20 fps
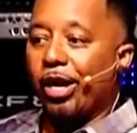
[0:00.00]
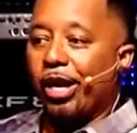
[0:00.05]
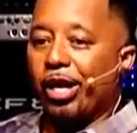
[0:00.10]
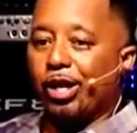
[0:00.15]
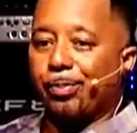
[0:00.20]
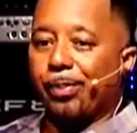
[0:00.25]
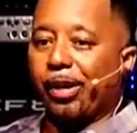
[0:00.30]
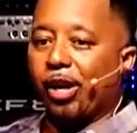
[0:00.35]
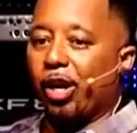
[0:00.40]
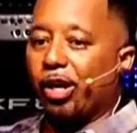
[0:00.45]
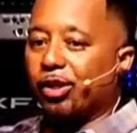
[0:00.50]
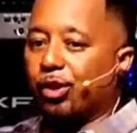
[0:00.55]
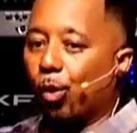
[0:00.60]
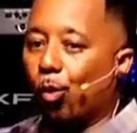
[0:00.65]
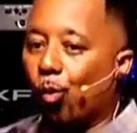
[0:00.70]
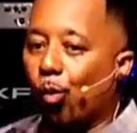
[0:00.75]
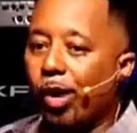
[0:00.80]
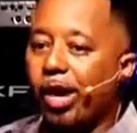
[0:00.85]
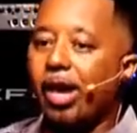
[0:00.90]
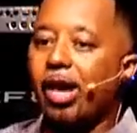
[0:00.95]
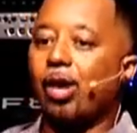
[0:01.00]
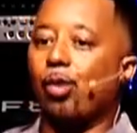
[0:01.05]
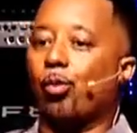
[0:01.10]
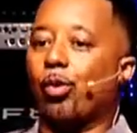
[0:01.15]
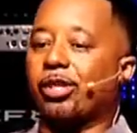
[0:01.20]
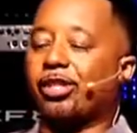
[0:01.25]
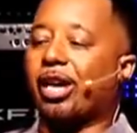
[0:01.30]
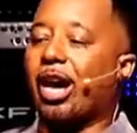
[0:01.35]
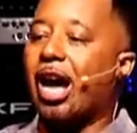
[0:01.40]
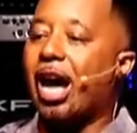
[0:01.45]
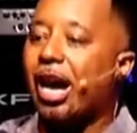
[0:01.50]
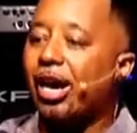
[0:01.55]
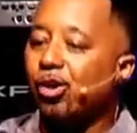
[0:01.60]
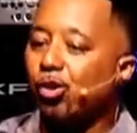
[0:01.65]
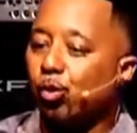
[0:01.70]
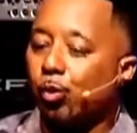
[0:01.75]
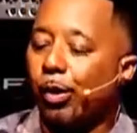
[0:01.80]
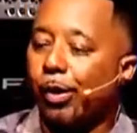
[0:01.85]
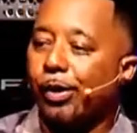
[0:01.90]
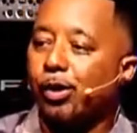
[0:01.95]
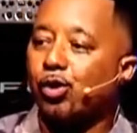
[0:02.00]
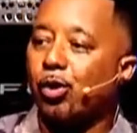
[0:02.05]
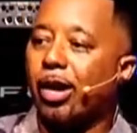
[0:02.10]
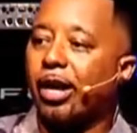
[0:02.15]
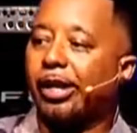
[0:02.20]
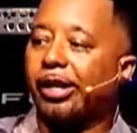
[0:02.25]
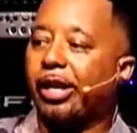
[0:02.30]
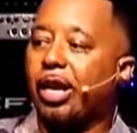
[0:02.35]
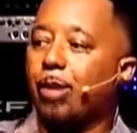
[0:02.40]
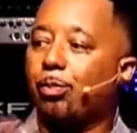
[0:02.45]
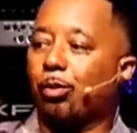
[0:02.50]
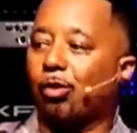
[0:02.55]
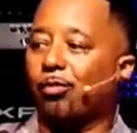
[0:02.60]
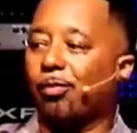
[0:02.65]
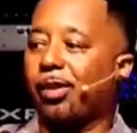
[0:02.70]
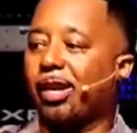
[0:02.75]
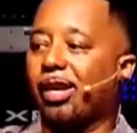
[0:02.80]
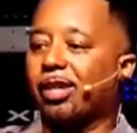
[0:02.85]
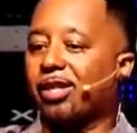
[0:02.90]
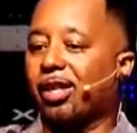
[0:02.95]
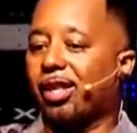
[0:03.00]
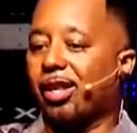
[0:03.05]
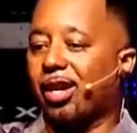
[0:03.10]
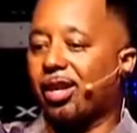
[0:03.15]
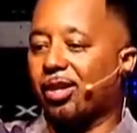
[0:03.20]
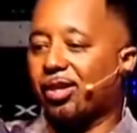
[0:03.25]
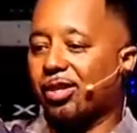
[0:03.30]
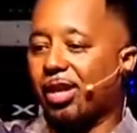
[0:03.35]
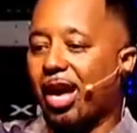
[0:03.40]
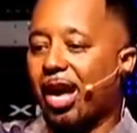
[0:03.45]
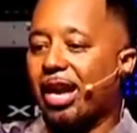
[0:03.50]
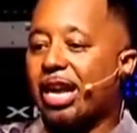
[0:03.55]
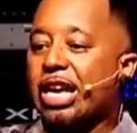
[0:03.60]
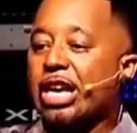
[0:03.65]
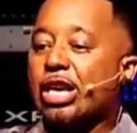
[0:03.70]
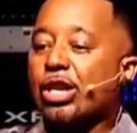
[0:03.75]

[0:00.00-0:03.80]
is because the wind was contrary, trying to keep them from getting to the other side.